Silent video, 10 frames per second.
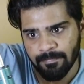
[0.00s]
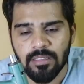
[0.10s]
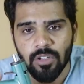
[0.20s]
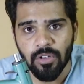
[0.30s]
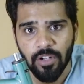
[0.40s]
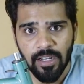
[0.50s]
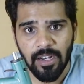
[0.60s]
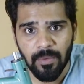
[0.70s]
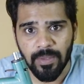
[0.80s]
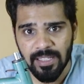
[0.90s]
So you're
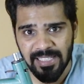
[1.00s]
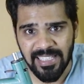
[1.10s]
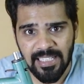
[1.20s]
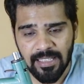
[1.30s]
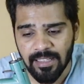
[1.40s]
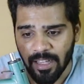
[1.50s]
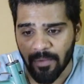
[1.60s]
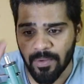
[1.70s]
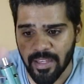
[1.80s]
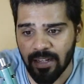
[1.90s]
done with the seal. Now
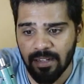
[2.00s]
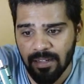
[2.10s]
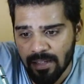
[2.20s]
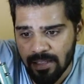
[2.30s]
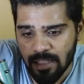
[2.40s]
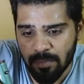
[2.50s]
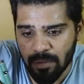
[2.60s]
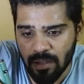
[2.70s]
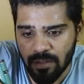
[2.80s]
you can just pull